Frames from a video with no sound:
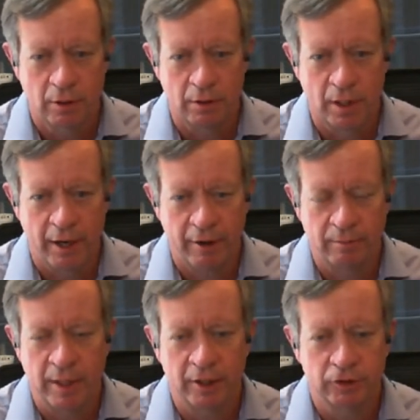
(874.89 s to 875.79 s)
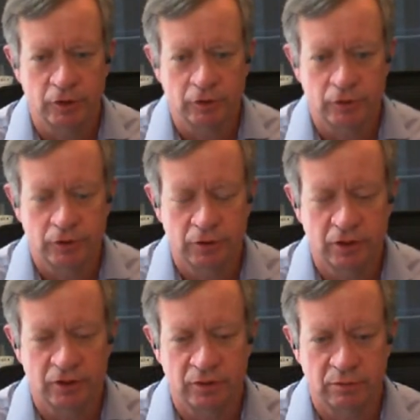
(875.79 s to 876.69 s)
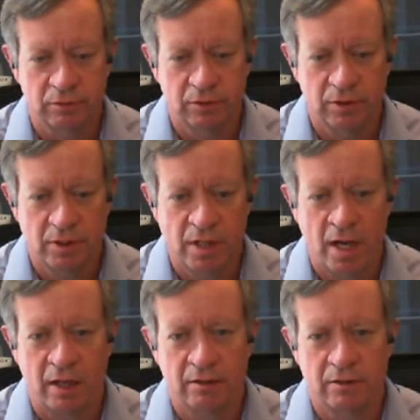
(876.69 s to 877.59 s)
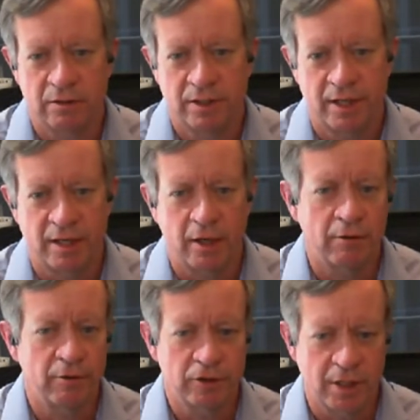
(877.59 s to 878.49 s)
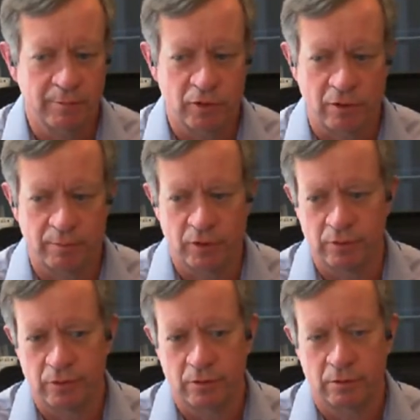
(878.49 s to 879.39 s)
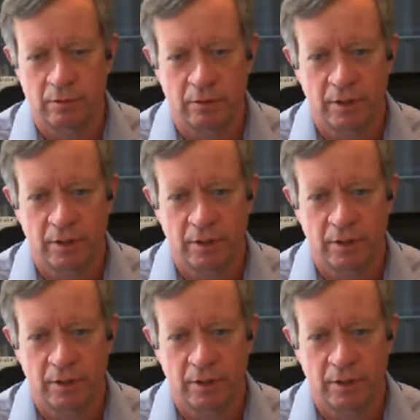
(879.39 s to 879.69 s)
hiring managers just not taking care of their job descriptions.